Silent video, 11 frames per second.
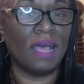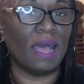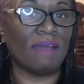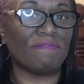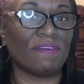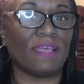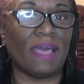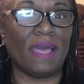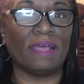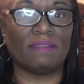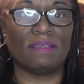I
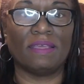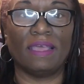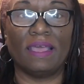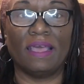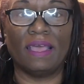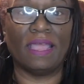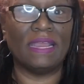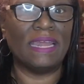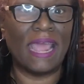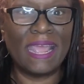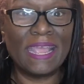forgot a
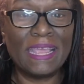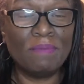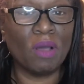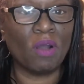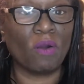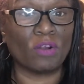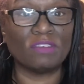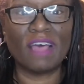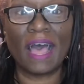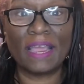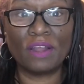name or
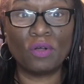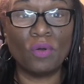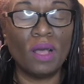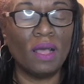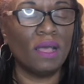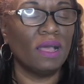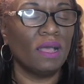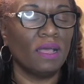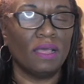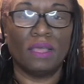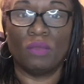title,
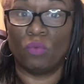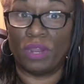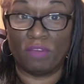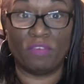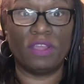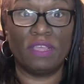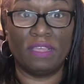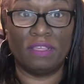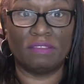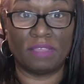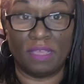whatever it
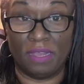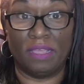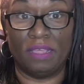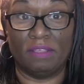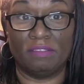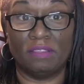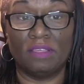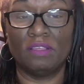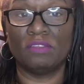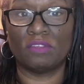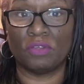is, it is.
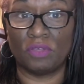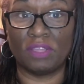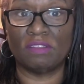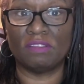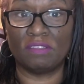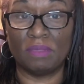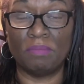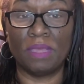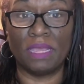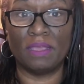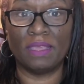So you get to see
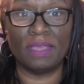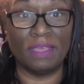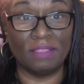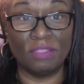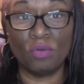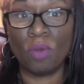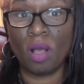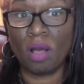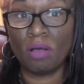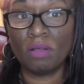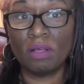me in the
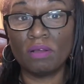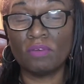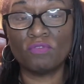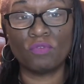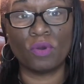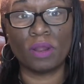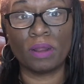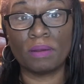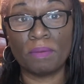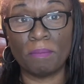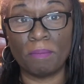raw for
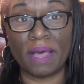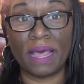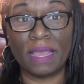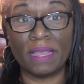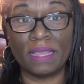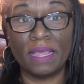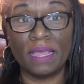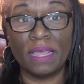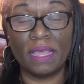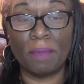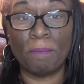my
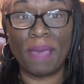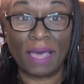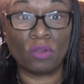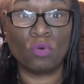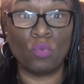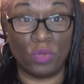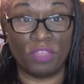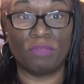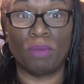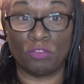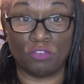battle
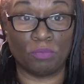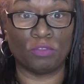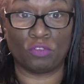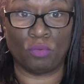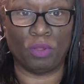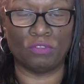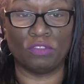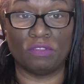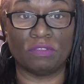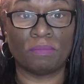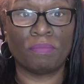with multiple sclerosis.